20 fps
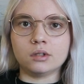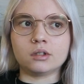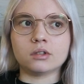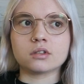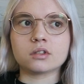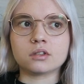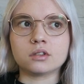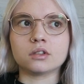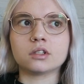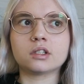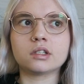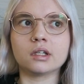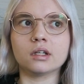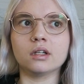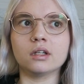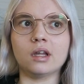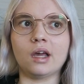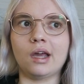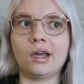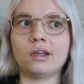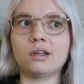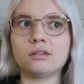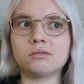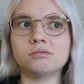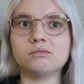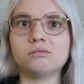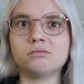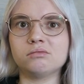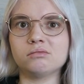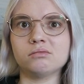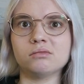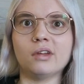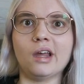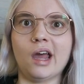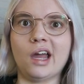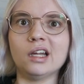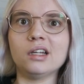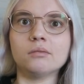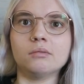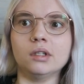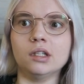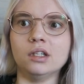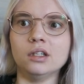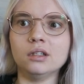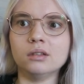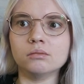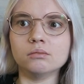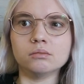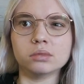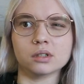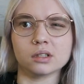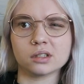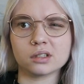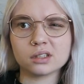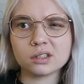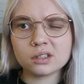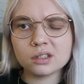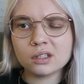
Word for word: because they're still like the enemy, but